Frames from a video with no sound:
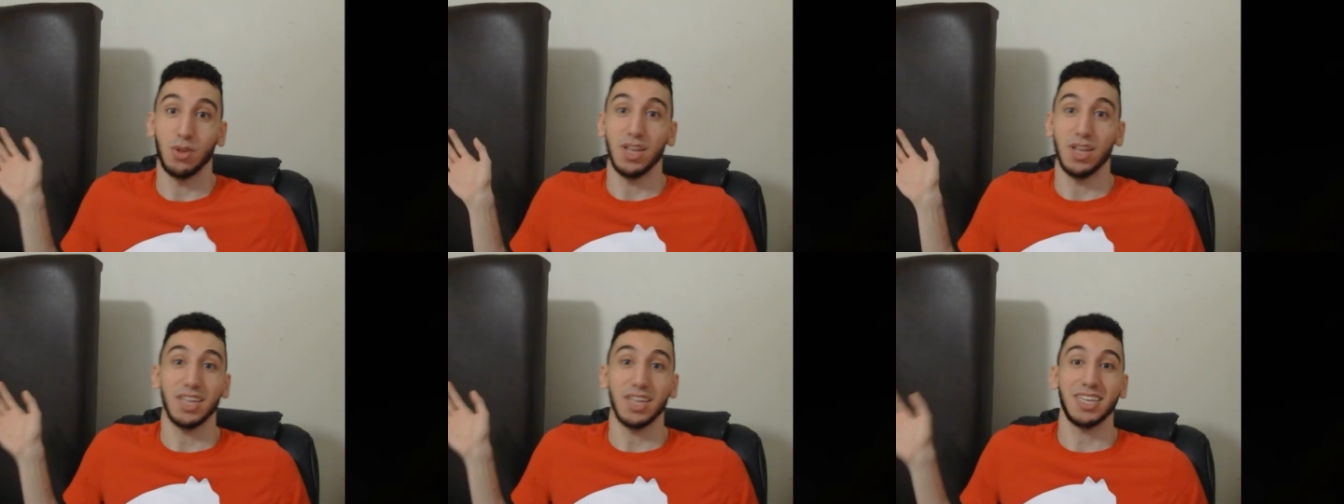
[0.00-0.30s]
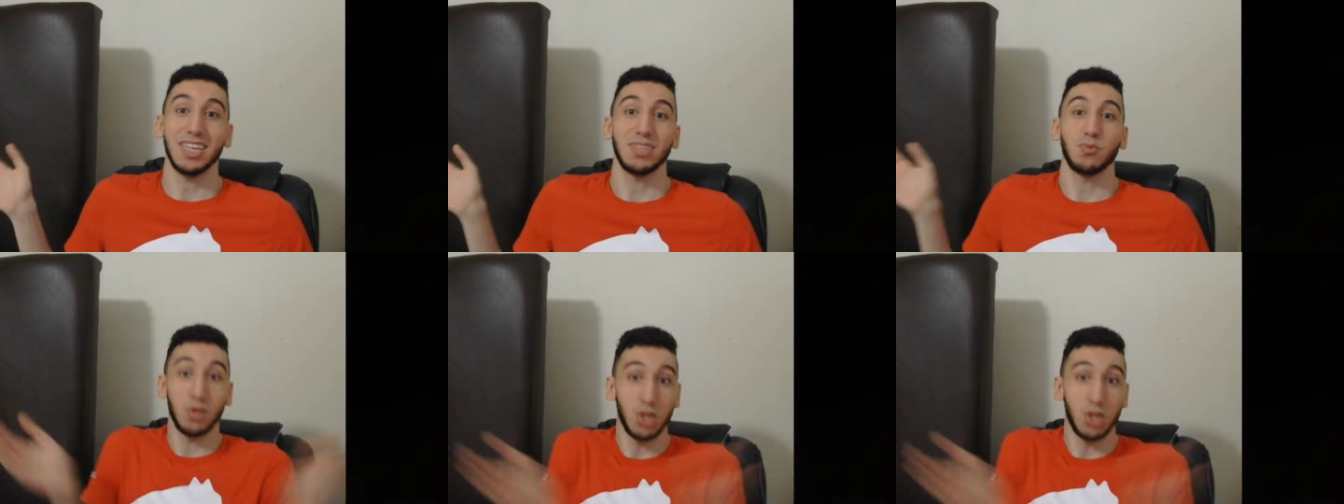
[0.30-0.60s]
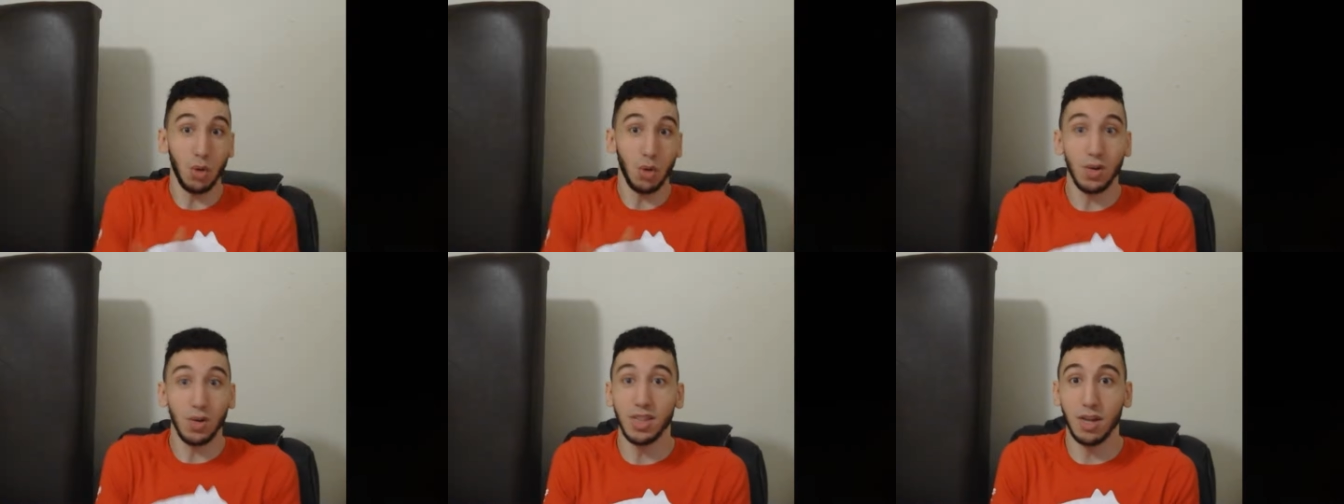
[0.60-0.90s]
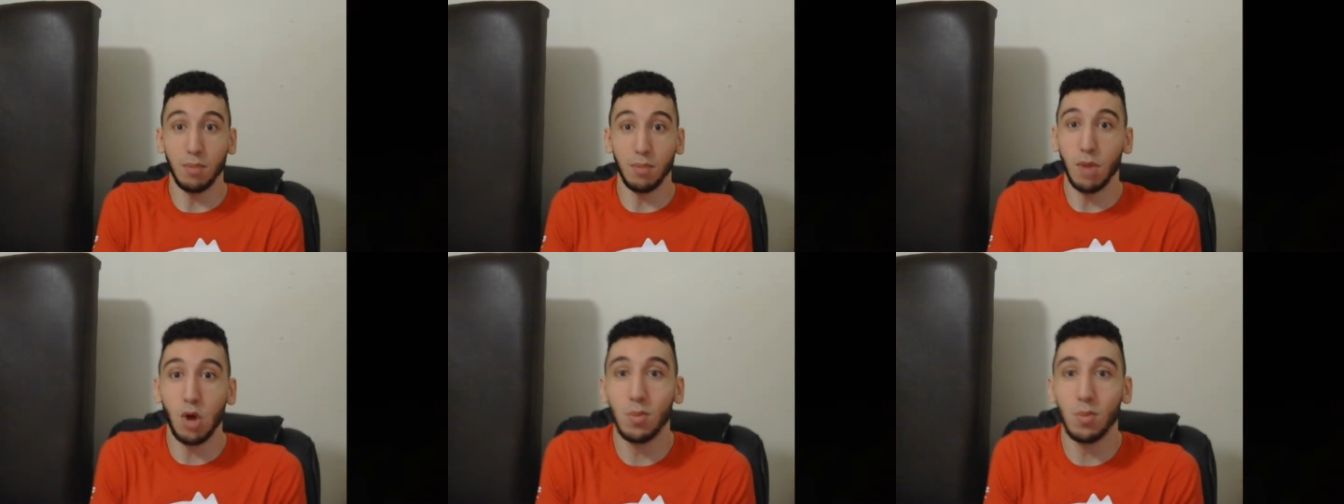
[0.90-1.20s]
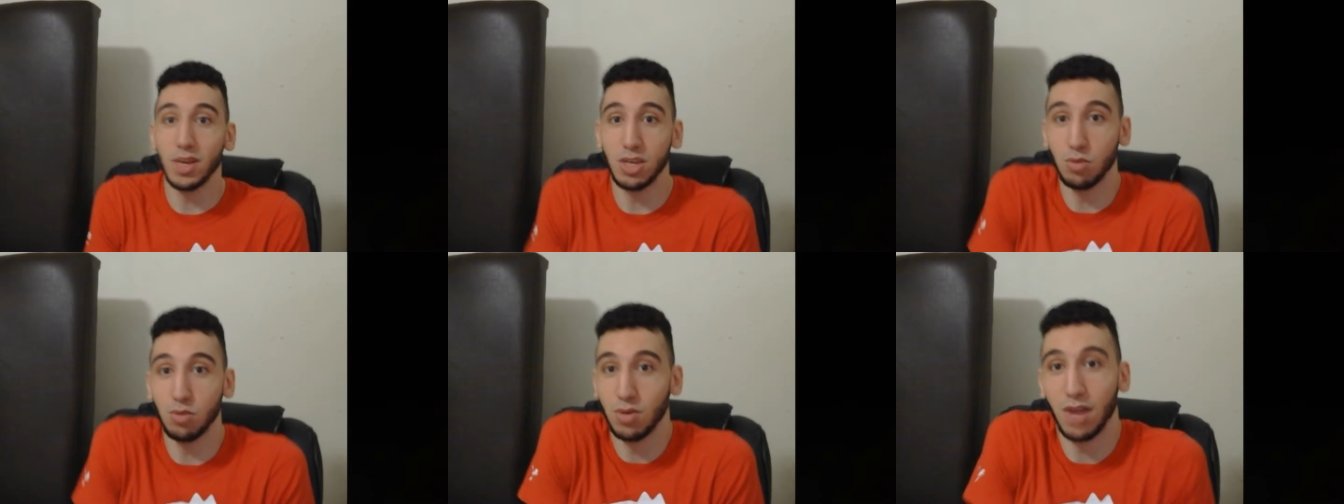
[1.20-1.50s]
Like, cause during the
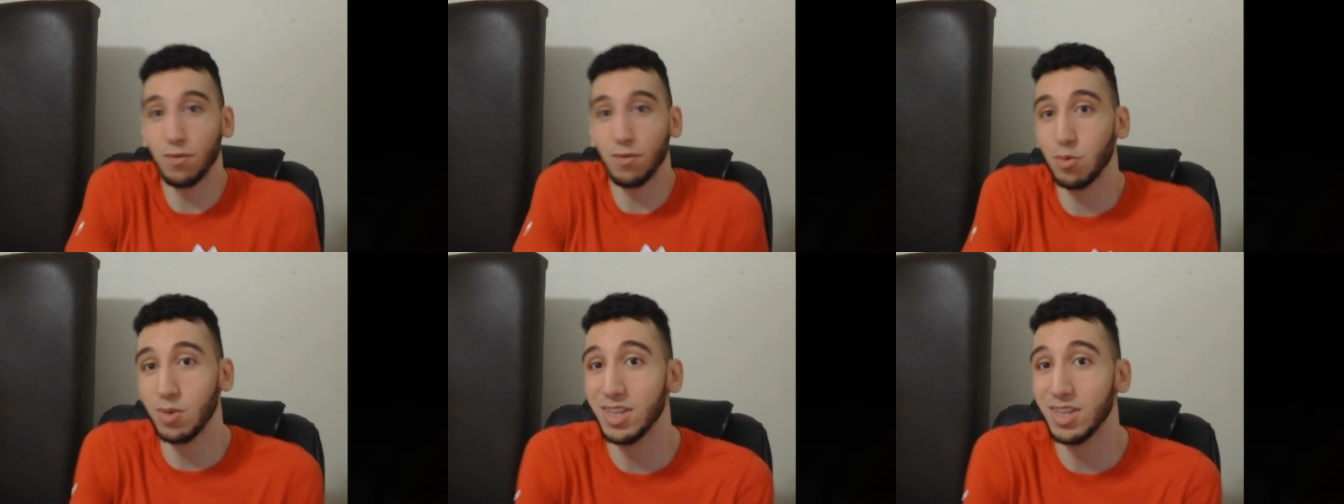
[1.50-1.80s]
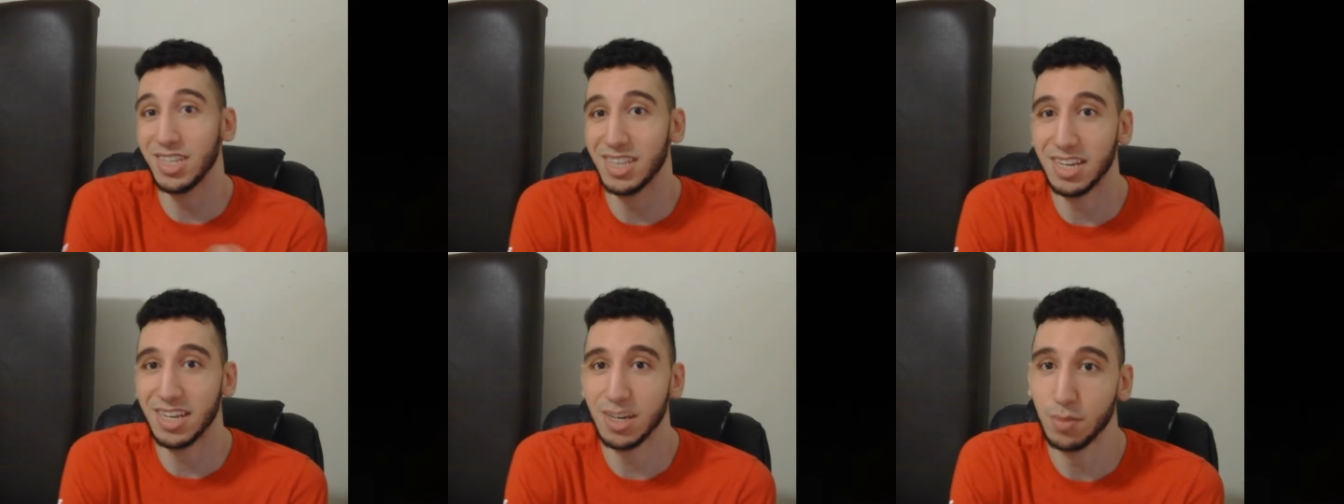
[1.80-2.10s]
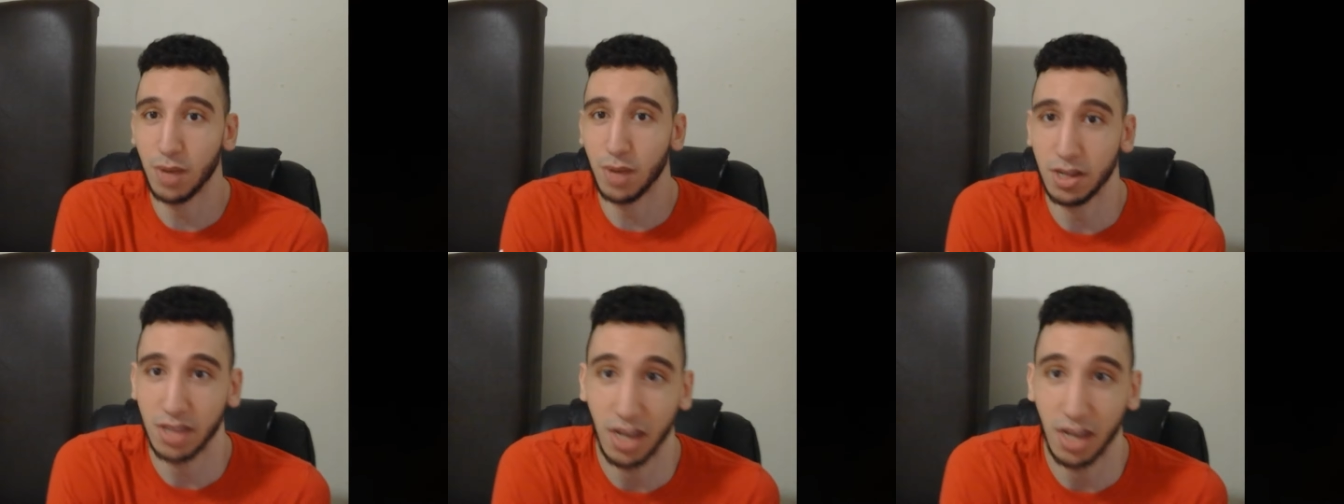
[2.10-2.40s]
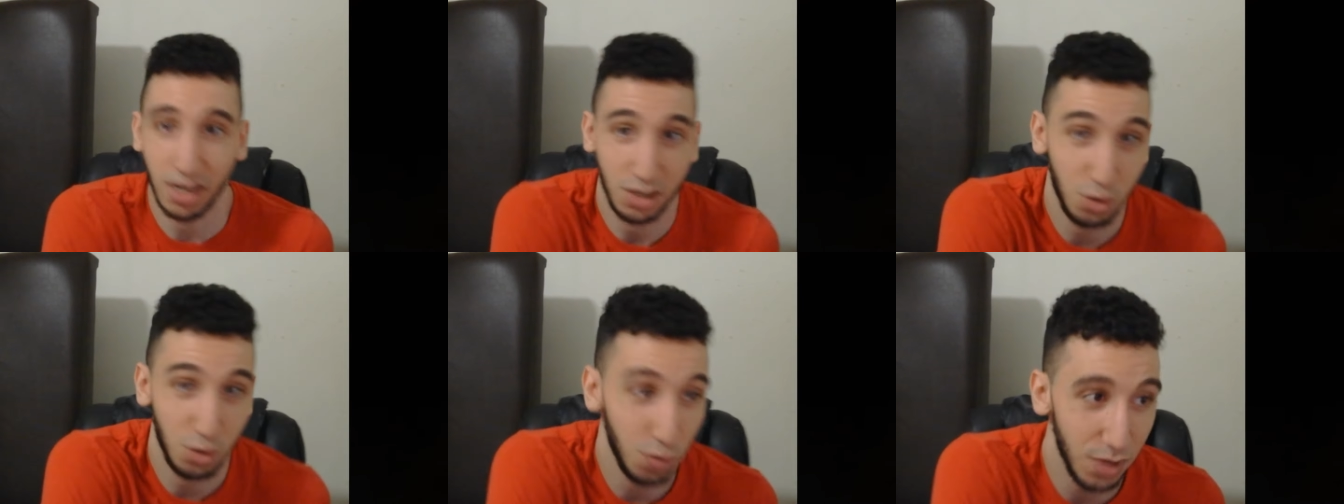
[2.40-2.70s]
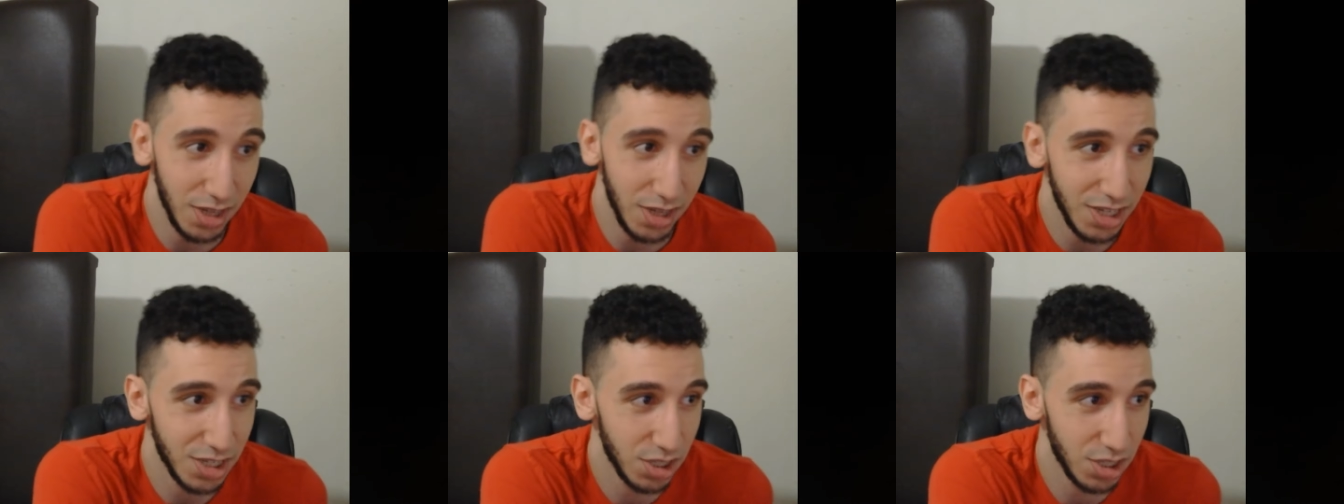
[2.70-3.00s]
moment, you never really think about that. You
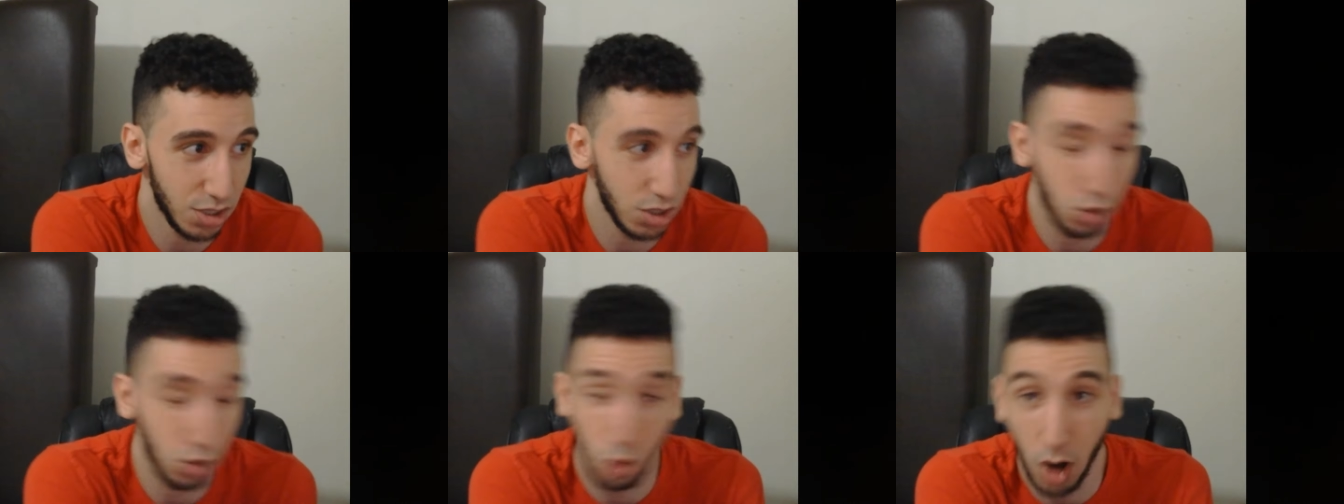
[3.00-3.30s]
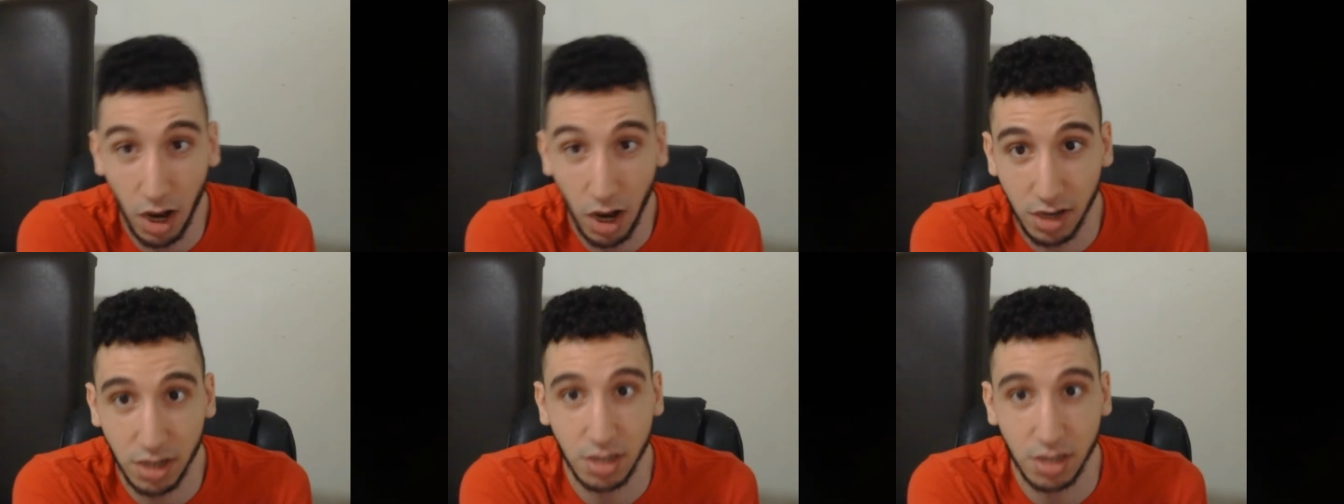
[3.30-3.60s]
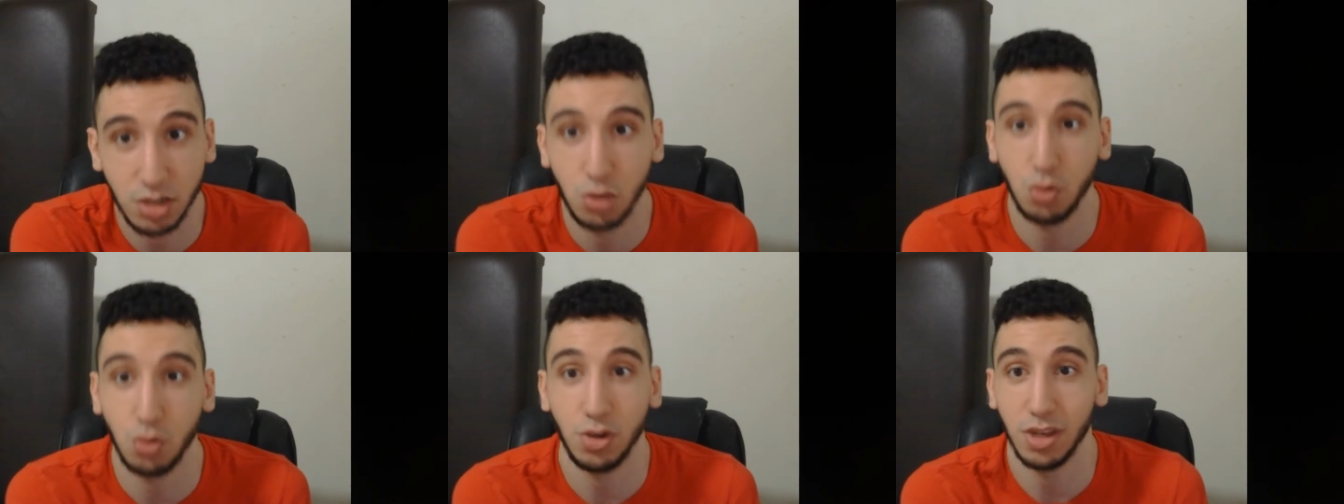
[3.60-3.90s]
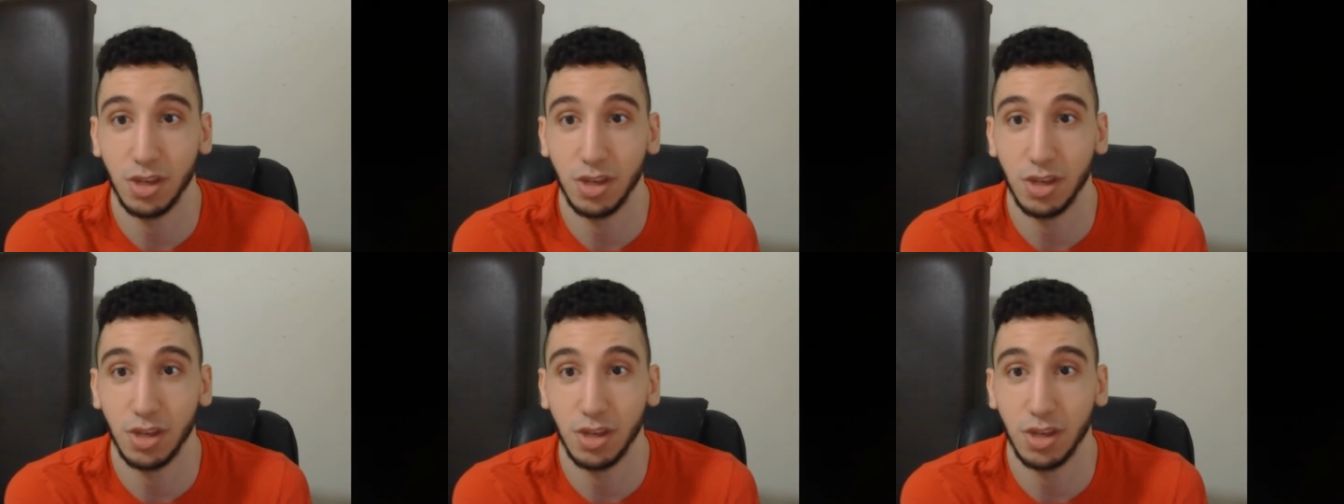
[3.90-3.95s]
really just grinding, doing your